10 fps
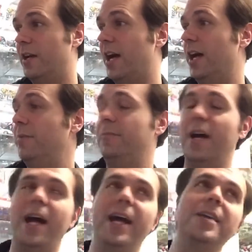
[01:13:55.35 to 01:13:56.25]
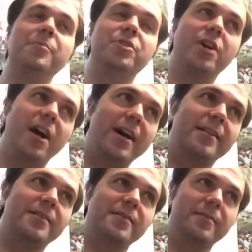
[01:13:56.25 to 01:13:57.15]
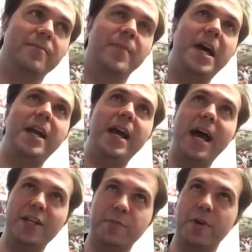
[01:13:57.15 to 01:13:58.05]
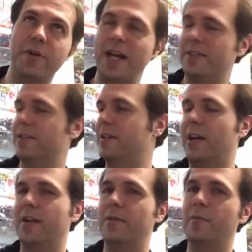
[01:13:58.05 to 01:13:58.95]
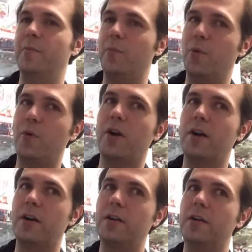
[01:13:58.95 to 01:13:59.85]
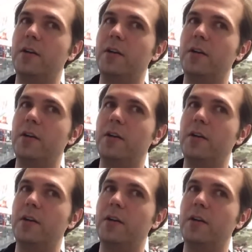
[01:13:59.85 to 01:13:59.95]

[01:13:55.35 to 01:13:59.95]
I am shocked that Hasbro hasn't done more